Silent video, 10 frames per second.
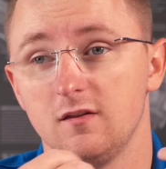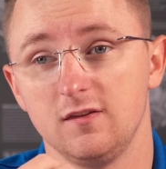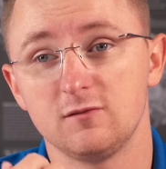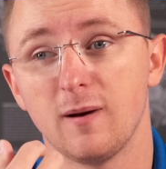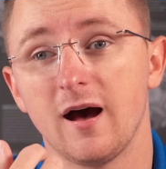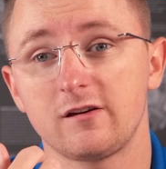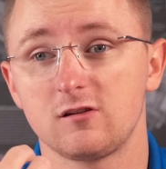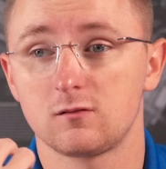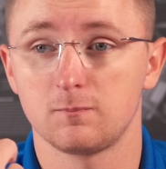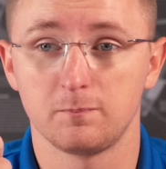these
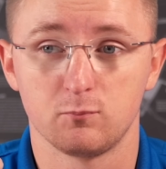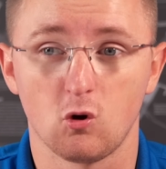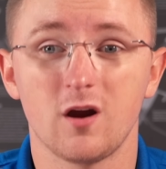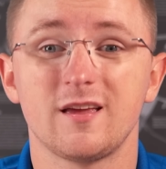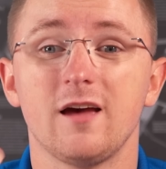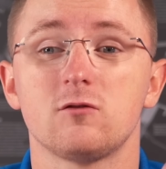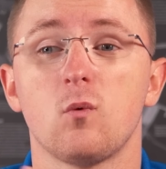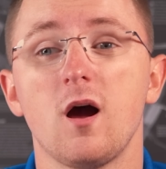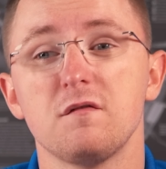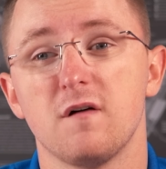boxes broadcast
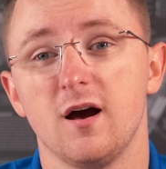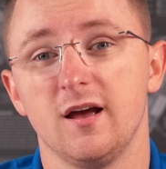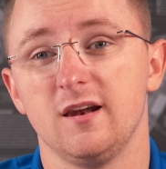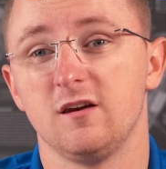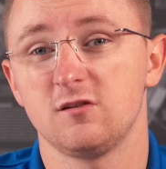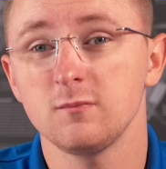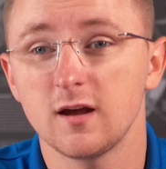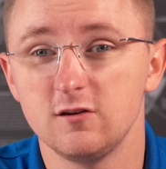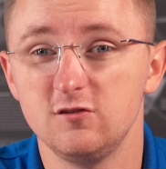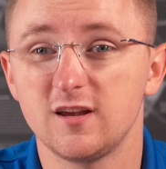Wi-Fi and in some
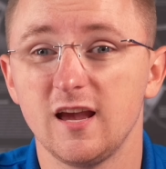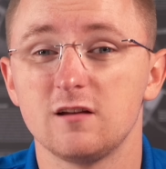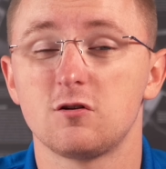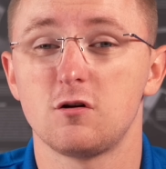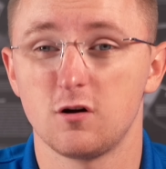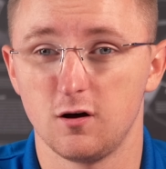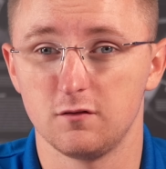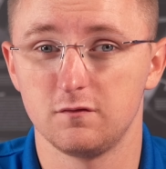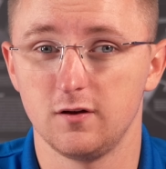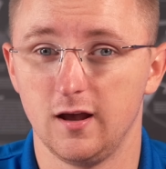cases you can't turn it off.